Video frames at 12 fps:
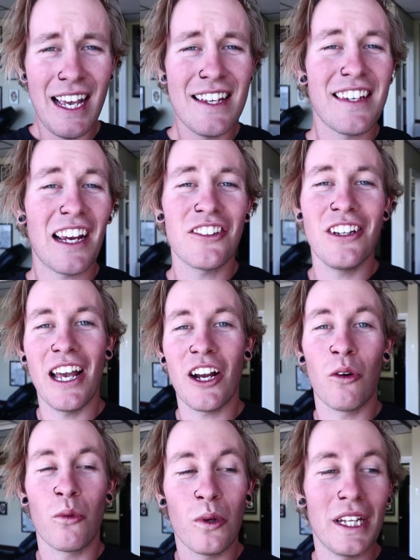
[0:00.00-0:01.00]
It's actually like
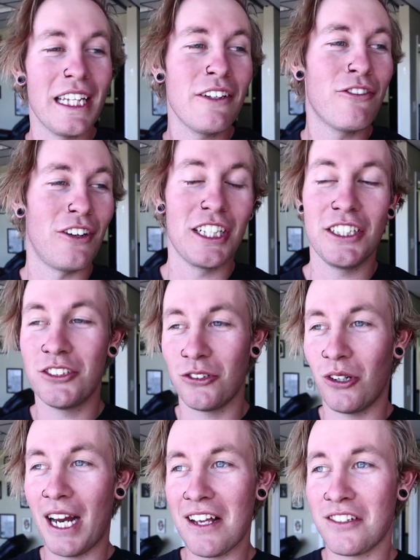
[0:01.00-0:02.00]
a really funny
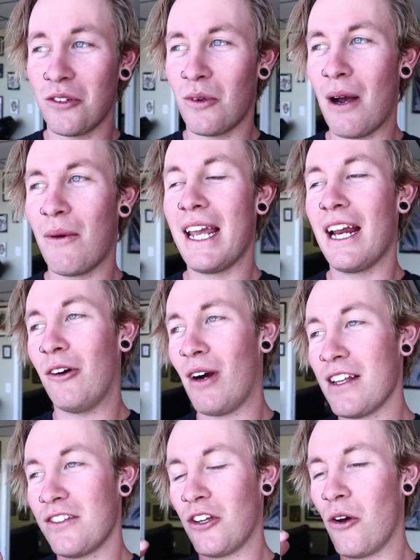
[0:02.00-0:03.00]
story as to why we're here,
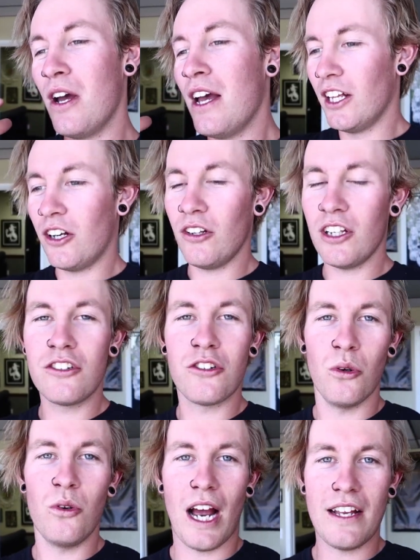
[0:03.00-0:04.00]
right? So, literally
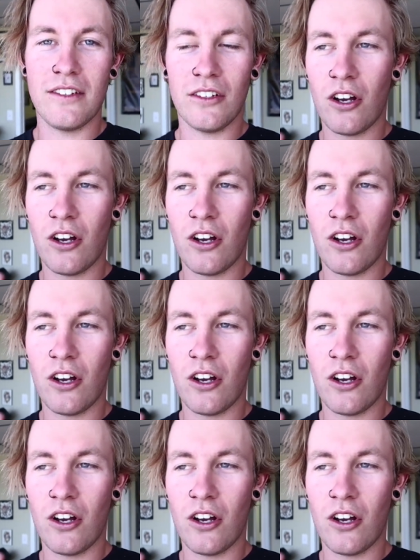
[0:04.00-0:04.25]
2 nights